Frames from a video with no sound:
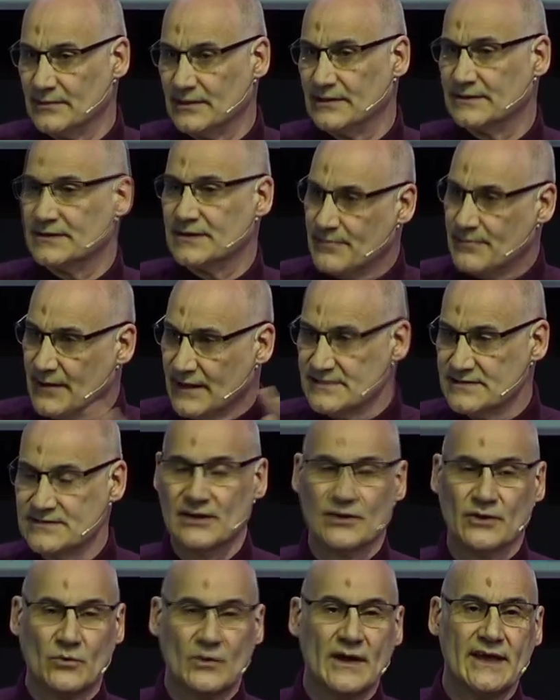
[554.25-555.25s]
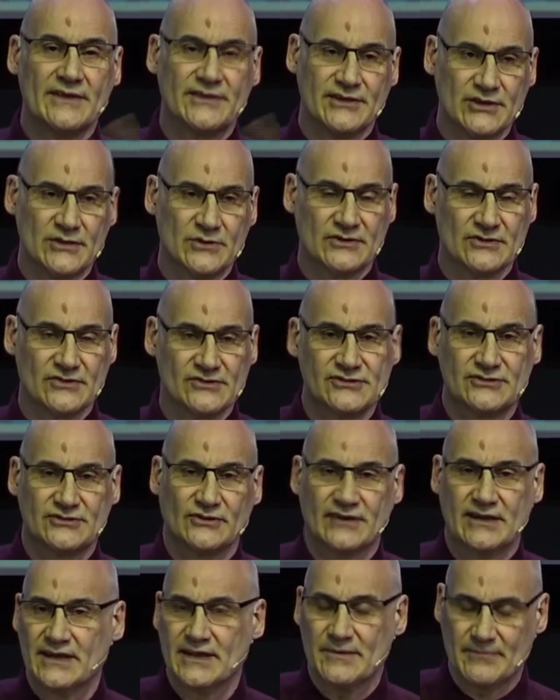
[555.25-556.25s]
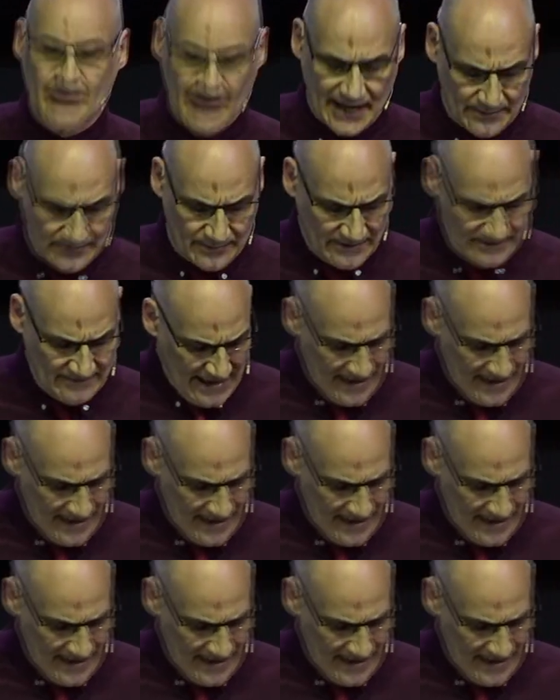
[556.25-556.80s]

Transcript: It depends on the way that you can study the Bible.